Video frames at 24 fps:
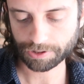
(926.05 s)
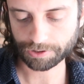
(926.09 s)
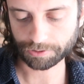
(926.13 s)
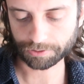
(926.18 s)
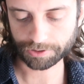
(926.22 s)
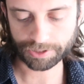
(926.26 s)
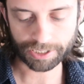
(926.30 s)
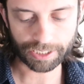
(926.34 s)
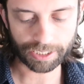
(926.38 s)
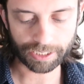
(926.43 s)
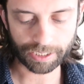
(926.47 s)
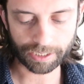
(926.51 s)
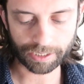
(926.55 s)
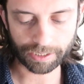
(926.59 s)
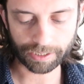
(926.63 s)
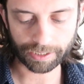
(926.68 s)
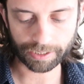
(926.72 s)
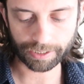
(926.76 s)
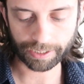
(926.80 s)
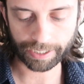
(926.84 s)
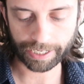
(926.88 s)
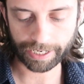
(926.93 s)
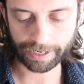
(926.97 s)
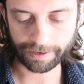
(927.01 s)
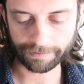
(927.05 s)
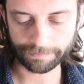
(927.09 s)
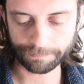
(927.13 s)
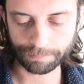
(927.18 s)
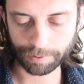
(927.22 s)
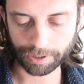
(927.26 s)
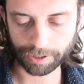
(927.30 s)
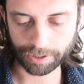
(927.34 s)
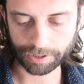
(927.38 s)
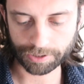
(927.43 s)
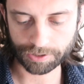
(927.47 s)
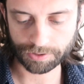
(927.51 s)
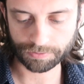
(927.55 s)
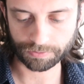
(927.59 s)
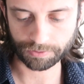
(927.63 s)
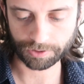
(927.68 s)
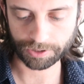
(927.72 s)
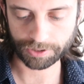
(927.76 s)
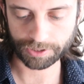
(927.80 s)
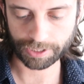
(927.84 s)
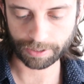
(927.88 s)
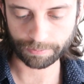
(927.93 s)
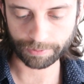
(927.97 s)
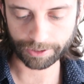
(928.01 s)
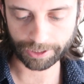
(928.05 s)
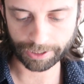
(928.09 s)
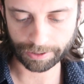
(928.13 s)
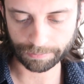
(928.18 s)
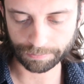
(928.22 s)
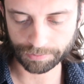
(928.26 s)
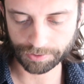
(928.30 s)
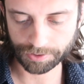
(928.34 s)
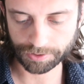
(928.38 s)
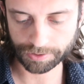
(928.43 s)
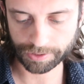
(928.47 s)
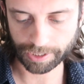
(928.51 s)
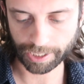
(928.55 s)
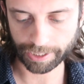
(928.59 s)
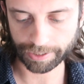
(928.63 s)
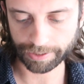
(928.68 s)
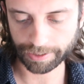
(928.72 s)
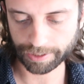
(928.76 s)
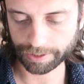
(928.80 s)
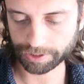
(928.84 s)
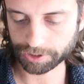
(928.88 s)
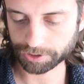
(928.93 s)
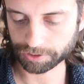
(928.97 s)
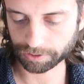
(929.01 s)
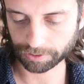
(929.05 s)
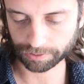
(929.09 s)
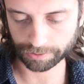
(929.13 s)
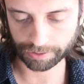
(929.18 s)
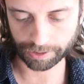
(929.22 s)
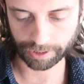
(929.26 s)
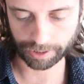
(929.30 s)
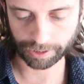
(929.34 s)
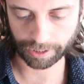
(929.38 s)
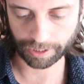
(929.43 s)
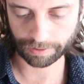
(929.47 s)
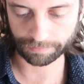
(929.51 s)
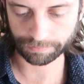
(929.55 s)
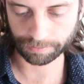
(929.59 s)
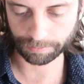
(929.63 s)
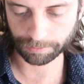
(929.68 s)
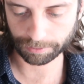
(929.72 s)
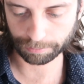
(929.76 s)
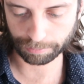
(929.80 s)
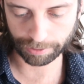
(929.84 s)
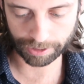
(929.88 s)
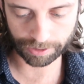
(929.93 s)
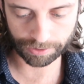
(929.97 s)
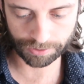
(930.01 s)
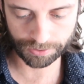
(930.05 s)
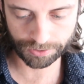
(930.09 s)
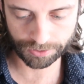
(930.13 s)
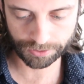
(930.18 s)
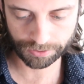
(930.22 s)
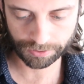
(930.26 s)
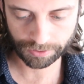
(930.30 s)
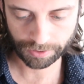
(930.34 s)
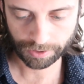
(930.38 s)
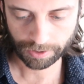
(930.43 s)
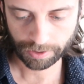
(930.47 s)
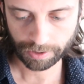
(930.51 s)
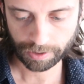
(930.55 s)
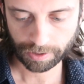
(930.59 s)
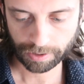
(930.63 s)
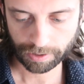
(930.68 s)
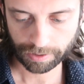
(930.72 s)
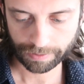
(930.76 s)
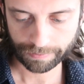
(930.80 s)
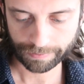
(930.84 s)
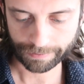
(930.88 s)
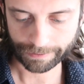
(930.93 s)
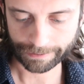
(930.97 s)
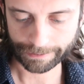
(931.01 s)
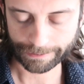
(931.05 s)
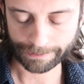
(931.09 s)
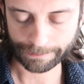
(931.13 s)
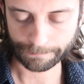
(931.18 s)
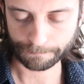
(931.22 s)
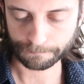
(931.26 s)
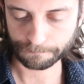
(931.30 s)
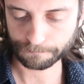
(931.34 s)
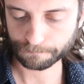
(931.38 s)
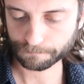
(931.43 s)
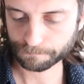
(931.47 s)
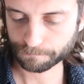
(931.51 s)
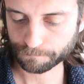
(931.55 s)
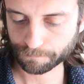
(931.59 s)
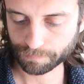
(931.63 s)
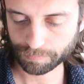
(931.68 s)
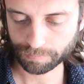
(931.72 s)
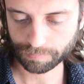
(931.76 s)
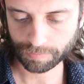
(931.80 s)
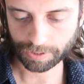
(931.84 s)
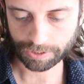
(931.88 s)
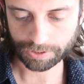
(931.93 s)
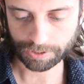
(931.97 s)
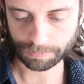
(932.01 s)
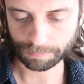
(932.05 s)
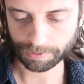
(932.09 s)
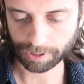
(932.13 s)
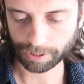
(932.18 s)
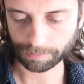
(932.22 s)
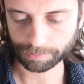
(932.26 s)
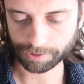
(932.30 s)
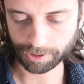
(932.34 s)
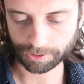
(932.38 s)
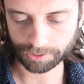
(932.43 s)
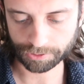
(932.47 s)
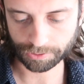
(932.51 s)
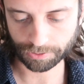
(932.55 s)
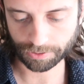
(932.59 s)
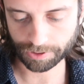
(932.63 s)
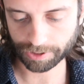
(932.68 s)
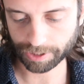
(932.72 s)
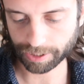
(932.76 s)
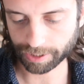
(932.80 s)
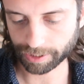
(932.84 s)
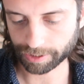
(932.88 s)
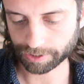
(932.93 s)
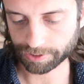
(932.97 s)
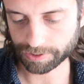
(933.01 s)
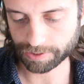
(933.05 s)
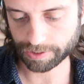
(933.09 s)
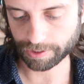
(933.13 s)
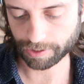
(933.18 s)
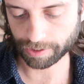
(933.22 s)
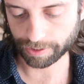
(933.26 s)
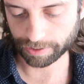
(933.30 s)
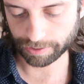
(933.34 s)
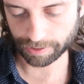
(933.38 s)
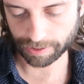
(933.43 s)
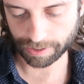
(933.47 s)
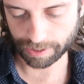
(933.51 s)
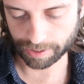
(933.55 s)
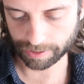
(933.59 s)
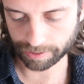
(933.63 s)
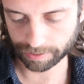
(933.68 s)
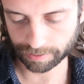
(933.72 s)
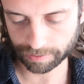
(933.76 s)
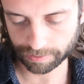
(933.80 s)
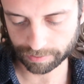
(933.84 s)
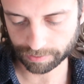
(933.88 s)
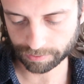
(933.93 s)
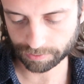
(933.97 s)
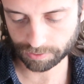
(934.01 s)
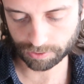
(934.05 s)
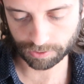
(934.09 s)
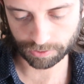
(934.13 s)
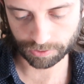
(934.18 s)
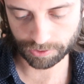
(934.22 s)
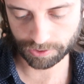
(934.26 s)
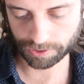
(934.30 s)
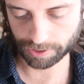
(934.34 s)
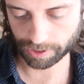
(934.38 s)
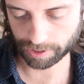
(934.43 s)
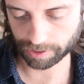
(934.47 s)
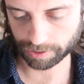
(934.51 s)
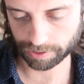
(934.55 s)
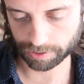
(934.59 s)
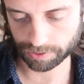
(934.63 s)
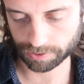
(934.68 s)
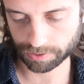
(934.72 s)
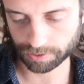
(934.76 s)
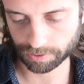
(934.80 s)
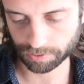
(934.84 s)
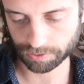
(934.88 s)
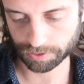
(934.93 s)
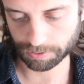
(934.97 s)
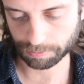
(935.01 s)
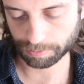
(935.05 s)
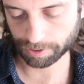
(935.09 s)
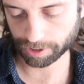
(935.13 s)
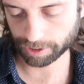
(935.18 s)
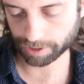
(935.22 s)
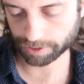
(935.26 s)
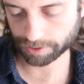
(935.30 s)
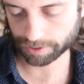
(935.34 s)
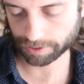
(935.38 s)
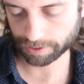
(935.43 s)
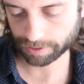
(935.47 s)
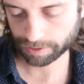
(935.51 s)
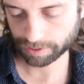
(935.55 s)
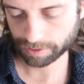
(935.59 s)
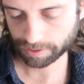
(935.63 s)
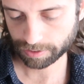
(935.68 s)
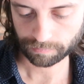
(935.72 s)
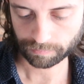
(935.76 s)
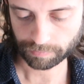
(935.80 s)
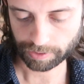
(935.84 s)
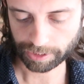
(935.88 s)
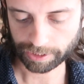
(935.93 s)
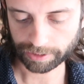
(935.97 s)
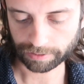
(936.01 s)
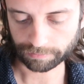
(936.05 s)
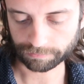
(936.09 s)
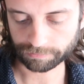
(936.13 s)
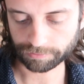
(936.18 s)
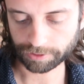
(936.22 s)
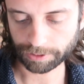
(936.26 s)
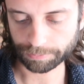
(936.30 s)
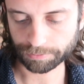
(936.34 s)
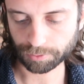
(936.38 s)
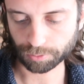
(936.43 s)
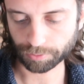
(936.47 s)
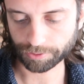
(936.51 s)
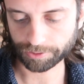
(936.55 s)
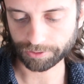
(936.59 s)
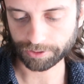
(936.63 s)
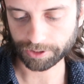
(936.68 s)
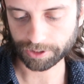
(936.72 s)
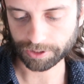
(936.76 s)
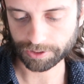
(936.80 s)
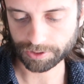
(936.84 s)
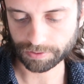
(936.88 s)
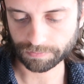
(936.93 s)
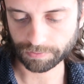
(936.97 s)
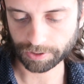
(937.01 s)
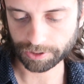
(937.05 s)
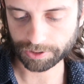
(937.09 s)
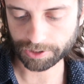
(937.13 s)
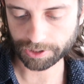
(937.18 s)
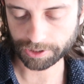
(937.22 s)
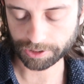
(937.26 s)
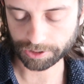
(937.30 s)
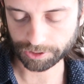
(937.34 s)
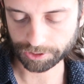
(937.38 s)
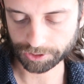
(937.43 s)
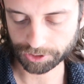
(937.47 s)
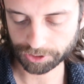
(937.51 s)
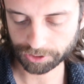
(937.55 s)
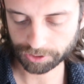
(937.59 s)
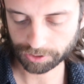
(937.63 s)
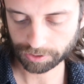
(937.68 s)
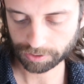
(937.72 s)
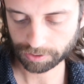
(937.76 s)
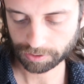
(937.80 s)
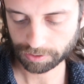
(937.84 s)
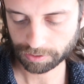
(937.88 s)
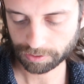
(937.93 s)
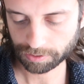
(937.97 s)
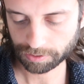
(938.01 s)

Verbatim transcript: 13 and a half bucks for this M&M's tie-dye shirt that I got from the bins. Um, it's a pop culture thing, it's tie-dye, it's a good size, no surprise and it flipped with this vintage